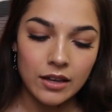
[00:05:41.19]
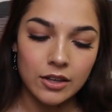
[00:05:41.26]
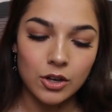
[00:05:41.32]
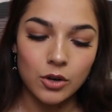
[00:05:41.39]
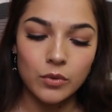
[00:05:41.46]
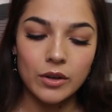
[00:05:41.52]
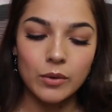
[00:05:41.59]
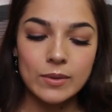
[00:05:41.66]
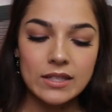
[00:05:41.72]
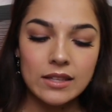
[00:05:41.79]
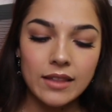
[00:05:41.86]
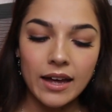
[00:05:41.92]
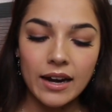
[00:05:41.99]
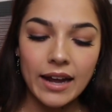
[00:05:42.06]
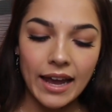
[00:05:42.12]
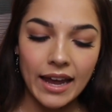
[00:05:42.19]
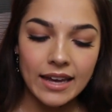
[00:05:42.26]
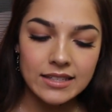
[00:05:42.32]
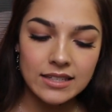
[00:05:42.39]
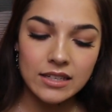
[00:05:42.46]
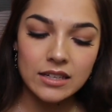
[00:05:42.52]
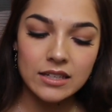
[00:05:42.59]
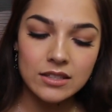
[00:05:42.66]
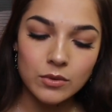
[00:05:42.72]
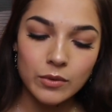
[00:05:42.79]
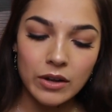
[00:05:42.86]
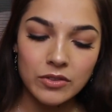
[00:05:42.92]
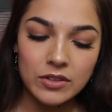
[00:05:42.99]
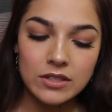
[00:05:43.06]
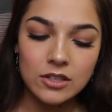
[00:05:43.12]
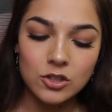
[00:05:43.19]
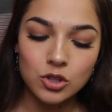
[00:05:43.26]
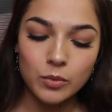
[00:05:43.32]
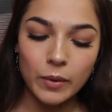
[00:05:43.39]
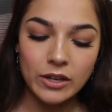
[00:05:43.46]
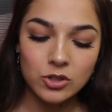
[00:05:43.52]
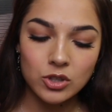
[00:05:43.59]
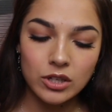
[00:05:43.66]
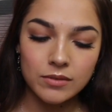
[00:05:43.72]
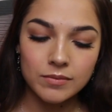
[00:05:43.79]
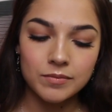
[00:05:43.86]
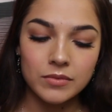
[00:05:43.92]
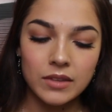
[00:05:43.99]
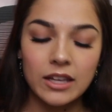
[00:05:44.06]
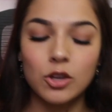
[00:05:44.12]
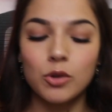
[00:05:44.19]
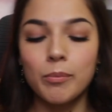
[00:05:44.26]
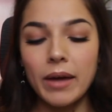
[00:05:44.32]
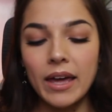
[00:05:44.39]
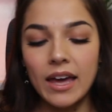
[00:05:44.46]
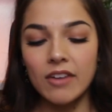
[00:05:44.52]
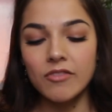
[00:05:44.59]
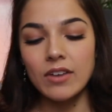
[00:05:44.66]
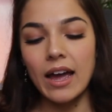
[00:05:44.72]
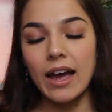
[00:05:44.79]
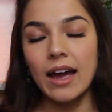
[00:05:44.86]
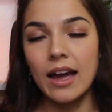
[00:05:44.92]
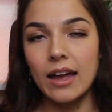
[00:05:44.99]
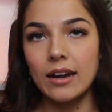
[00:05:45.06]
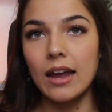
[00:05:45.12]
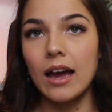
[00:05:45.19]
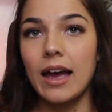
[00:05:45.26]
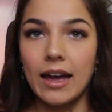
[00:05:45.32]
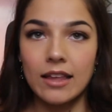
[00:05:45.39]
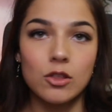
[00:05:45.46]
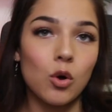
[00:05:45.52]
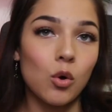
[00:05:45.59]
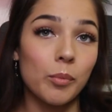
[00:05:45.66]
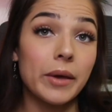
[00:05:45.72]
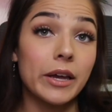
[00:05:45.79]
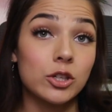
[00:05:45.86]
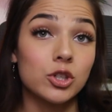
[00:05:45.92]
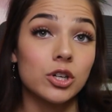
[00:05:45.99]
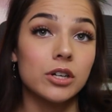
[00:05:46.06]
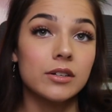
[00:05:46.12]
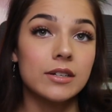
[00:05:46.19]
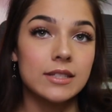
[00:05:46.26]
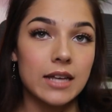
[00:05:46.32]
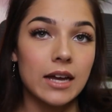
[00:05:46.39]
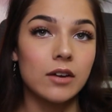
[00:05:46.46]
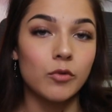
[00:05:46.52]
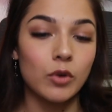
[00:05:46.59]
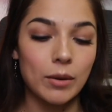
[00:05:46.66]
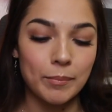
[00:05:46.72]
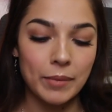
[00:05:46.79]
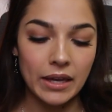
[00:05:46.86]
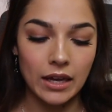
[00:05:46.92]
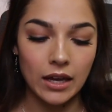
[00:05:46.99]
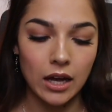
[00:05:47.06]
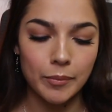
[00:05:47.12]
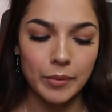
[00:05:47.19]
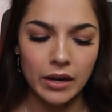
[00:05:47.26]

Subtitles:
You know, there was a lot of haziness around this situation. Like, you may have not had the whole picture is kind of what I'm picking up.